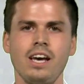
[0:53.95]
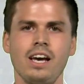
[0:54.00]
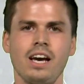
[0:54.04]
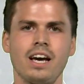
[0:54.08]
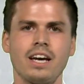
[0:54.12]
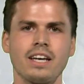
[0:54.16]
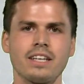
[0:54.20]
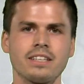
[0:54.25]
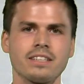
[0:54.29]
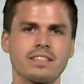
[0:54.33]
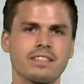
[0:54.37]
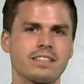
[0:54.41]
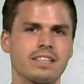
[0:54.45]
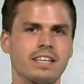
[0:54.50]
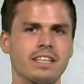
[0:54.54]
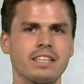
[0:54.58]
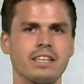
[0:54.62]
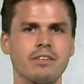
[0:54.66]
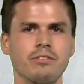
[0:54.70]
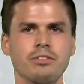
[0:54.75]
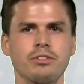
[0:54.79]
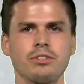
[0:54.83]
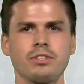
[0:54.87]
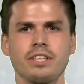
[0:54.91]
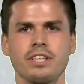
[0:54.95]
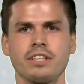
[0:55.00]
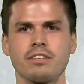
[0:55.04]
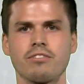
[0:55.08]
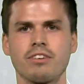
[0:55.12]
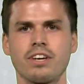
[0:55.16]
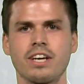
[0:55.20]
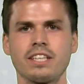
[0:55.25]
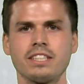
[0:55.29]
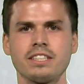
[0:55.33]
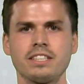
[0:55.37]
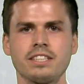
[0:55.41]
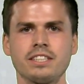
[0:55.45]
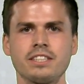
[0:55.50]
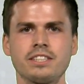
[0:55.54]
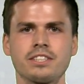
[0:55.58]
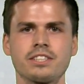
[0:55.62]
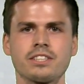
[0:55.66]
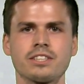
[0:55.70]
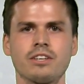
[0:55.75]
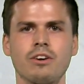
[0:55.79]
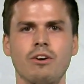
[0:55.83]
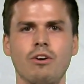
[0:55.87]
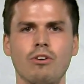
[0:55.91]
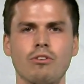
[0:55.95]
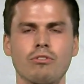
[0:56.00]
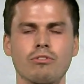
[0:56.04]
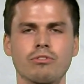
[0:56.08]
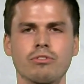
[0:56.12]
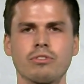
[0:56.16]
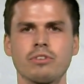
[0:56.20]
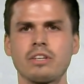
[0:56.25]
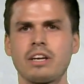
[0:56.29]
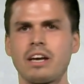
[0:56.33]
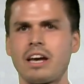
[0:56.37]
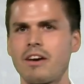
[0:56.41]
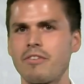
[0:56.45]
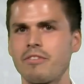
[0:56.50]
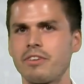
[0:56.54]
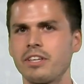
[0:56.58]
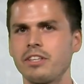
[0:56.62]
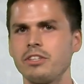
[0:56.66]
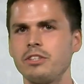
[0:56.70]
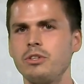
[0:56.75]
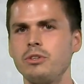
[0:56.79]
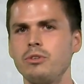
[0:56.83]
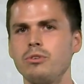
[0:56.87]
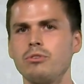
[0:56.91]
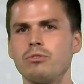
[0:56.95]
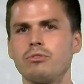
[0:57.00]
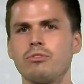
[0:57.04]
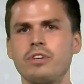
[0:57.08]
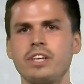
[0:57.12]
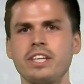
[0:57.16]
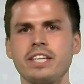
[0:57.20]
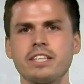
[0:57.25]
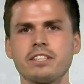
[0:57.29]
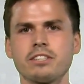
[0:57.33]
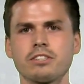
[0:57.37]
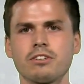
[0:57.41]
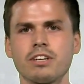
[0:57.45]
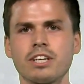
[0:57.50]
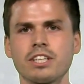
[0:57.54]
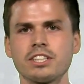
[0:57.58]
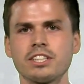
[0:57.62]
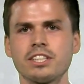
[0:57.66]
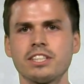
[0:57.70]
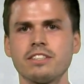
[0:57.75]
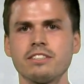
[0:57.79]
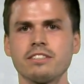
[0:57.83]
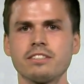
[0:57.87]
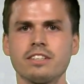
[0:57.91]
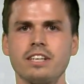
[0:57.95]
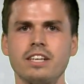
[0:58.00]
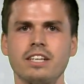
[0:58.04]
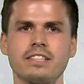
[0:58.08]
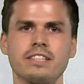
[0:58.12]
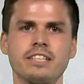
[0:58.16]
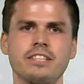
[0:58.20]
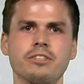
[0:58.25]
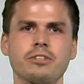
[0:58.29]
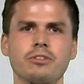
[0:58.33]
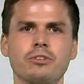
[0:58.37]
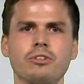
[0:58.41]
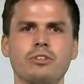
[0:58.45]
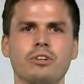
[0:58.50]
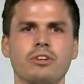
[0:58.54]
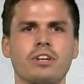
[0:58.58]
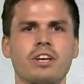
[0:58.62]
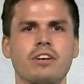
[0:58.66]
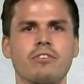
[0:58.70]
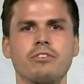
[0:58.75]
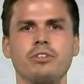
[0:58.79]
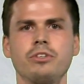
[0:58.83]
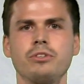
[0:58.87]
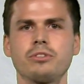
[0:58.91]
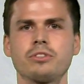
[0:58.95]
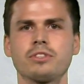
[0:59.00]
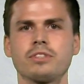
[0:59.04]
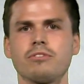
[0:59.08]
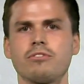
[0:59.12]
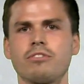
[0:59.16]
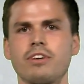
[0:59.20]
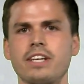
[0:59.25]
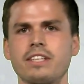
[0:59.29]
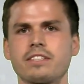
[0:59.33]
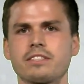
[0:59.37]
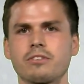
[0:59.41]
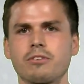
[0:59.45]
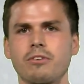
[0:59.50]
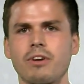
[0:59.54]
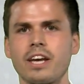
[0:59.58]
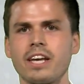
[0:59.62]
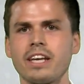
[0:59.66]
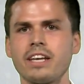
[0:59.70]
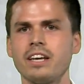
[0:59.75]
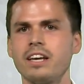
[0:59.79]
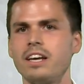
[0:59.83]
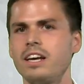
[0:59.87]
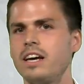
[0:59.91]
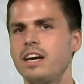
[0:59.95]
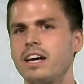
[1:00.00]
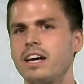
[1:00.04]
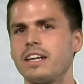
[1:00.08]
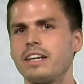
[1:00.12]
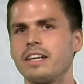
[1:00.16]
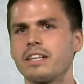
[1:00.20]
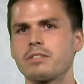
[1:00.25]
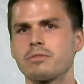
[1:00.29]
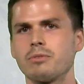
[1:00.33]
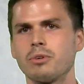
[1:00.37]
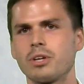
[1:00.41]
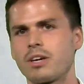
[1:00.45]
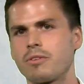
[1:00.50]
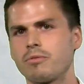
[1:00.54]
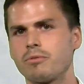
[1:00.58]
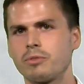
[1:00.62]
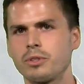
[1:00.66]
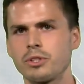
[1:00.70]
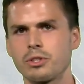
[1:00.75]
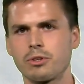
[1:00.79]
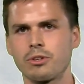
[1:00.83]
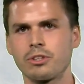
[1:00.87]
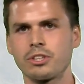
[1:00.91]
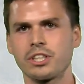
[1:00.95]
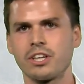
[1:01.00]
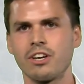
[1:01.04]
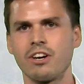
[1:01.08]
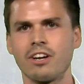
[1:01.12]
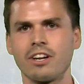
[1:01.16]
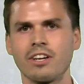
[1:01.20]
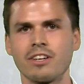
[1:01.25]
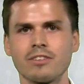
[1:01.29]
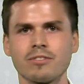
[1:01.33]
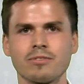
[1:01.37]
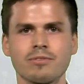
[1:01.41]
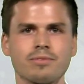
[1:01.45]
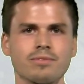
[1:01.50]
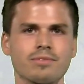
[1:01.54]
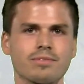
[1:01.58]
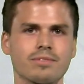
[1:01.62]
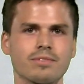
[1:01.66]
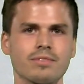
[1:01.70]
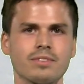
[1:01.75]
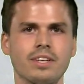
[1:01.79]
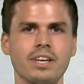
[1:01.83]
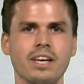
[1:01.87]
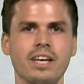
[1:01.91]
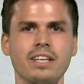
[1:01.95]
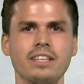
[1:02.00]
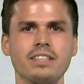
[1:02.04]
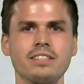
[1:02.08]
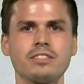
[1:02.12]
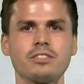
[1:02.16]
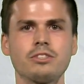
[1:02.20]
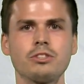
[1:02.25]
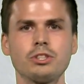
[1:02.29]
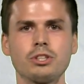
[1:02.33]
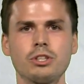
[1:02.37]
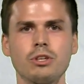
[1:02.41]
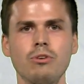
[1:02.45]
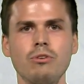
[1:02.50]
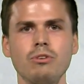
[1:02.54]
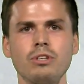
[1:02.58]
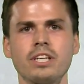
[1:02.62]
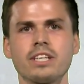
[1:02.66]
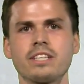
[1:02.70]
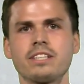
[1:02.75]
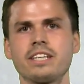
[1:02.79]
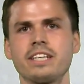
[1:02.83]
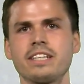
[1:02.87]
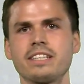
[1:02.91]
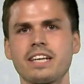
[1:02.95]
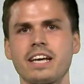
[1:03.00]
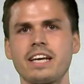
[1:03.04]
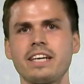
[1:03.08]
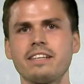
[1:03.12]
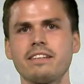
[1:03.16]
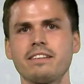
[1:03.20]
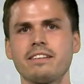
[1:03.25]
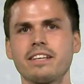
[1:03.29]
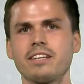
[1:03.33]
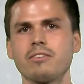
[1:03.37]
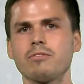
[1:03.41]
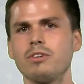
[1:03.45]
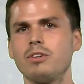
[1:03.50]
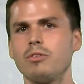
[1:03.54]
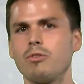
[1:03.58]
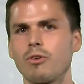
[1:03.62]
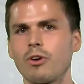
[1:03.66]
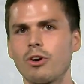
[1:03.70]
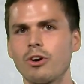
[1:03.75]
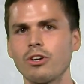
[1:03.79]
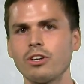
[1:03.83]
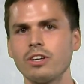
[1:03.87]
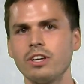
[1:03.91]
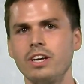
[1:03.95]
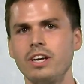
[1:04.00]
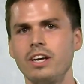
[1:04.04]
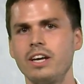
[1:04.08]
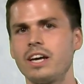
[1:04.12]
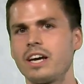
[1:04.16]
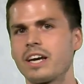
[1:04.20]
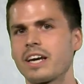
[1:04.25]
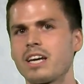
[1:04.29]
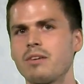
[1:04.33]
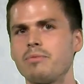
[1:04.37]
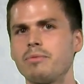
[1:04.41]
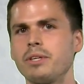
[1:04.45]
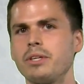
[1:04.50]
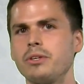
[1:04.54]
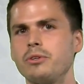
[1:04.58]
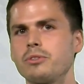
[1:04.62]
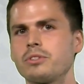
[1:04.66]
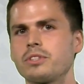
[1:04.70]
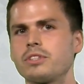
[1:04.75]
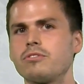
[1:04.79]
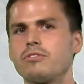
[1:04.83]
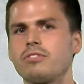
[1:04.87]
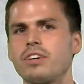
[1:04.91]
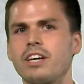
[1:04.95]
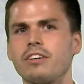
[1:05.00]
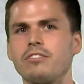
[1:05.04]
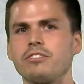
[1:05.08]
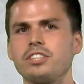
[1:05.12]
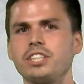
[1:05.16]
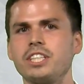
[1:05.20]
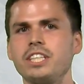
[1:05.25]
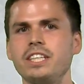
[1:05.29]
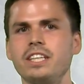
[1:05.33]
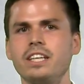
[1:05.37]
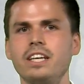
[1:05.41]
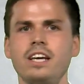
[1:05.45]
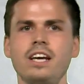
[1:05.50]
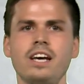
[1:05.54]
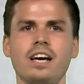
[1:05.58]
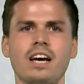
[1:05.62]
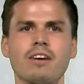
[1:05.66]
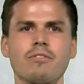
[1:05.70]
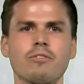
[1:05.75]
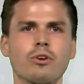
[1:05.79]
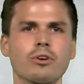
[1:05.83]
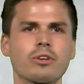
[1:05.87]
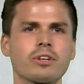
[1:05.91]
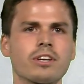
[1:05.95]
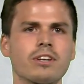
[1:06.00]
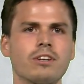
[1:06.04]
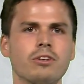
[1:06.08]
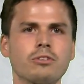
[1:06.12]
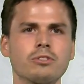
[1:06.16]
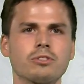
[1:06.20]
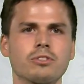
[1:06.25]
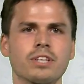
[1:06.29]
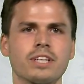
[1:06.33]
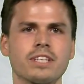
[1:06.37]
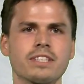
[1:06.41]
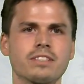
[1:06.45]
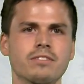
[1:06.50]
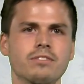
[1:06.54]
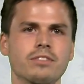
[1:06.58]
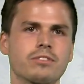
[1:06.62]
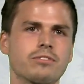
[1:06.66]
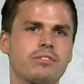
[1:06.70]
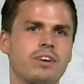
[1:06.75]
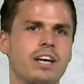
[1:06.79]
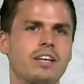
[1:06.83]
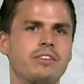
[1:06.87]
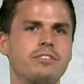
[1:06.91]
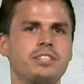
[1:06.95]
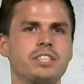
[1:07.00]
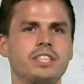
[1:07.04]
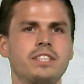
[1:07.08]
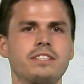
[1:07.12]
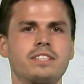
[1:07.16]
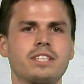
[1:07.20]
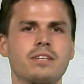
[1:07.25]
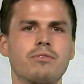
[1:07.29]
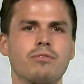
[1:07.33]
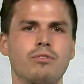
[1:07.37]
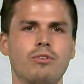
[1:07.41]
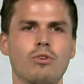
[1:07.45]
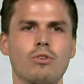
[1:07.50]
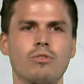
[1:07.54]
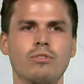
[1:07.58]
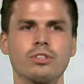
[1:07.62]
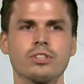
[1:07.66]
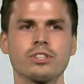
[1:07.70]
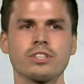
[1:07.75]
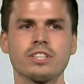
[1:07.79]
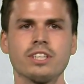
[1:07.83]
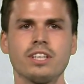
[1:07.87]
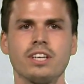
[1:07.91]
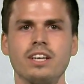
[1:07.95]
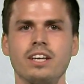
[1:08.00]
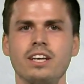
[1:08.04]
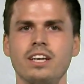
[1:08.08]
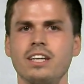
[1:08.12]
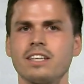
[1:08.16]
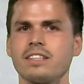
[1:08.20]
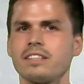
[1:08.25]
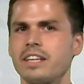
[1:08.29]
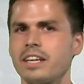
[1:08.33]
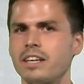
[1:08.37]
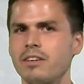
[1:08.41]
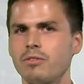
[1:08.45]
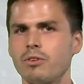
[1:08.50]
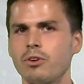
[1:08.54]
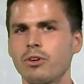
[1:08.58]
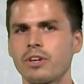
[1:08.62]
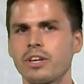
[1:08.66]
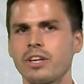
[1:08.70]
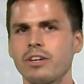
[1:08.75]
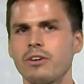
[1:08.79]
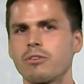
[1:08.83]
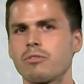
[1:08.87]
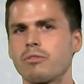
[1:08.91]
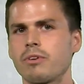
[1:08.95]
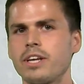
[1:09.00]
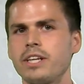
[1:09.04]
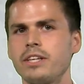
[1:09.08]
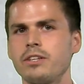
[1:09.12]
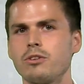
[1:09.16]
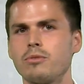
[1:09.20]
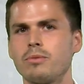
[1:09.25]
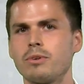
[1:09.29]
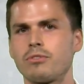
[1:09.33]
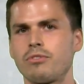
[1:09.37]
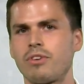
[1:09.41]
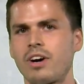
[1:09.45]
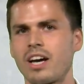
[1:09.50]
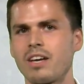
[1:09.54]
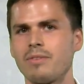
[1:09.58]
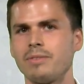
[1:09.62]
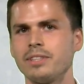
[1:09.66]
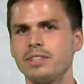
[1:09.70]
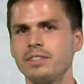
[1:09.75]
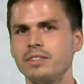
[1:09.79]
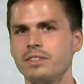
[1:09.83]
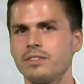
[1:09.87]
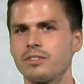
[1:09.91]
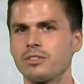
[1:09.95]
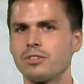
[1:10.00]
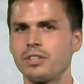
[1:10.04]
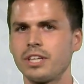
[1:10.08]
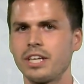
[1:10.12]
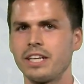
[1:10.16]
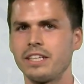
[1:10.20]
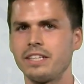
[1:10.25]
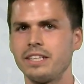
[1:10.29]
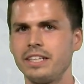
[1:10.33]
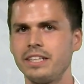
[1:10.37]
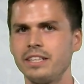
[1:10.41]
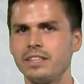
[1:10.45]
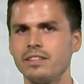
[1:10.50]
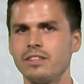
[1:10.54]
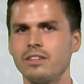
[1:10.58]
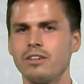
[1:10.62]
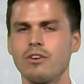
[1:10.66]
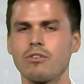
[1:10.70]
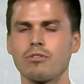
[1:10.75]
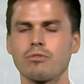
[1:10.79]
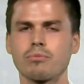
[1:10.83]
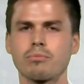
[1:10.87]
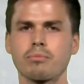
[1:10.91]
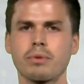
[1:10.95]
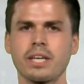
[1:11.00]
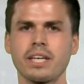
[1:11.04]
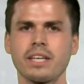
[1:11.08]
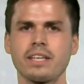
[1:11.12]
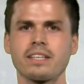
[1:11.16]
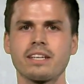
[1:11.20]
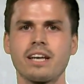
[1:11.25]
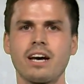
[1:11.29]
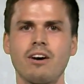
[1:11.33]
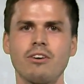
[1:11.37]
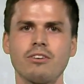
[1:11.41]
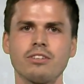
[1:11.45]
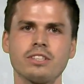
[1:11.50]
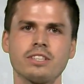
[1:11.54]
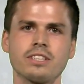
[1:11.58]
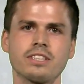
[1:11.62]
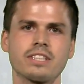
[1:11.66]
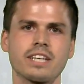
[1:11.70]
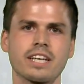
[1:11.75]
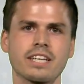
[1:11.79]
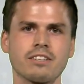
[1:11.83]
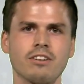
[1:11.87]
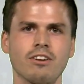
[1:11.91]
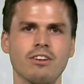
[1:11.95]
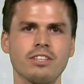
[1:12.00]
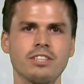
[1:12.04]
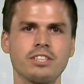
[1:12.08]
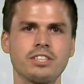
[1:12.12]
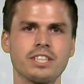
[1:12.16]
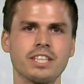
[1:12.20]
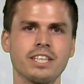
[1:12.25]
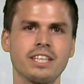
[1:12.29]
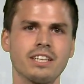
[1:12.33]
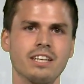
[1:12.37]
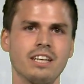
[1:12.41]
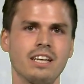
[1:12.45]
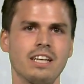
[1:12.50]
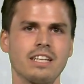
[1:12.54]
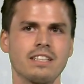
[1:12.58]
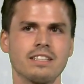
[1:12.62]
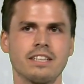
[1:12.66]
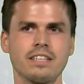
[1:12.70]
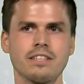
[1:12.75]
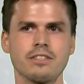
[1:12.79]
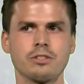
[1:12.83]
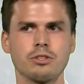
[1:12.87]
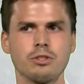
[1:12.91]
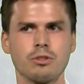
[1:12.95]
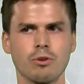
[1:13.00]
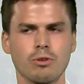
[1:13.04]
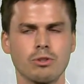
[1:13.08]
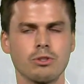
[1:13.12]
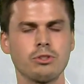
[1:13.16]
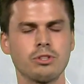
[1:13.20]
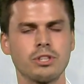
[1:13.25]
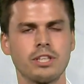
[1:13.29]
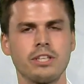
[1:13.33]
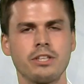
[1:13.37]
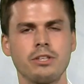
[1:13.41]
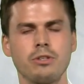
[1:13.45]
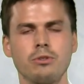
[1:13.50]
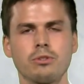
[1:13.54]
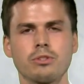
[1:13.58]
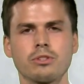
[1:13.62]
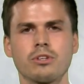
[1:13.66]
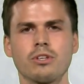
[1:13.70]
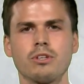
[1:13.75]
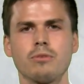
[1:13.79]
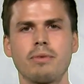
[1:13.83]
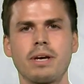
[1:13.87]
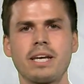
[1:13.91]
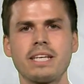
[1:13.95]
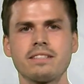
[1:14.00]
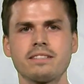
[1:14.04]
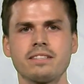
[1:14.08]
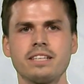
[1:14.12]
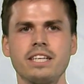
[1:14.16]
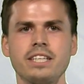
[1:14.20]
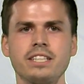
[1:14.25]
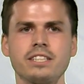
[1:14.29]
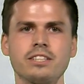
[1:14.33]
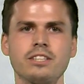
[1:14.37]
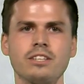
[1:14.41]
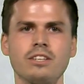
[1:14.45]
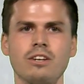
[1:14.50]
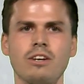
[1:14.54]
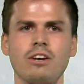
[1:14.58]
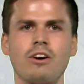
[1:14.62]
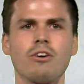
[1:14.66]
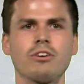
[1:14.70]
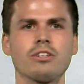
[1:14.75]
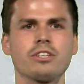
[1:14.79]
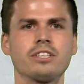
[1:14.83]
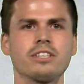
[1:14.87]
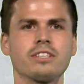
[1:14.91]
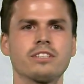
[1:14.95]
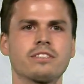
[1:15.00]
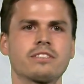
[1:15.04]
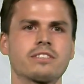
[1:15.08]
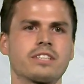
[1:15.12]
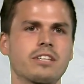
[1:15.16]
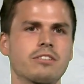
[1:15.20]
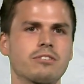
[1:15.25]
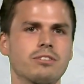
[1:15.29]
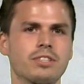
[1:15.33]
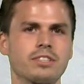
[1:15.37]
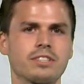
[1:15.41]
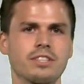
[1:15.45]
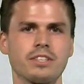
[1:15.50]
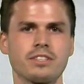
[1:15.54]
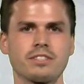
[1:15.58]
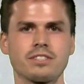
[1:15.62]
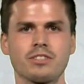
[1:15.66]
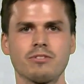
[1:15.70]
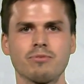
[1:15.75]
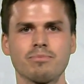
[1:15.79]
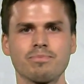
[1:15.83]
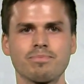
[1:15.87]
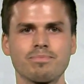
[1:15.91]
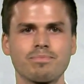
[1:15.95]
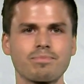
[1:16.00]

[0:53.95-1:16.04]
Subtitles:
And that gives you the advantage of having new feeding structures that you could not have used in phased array, and that's what I'm researching on. And to show that the entire thing will work and can be used in 5G, I'm working close together with 5G Step Forward. They are working on radio over fiber, so the idea of bringing down the technology that is usually used on a base station on a central system.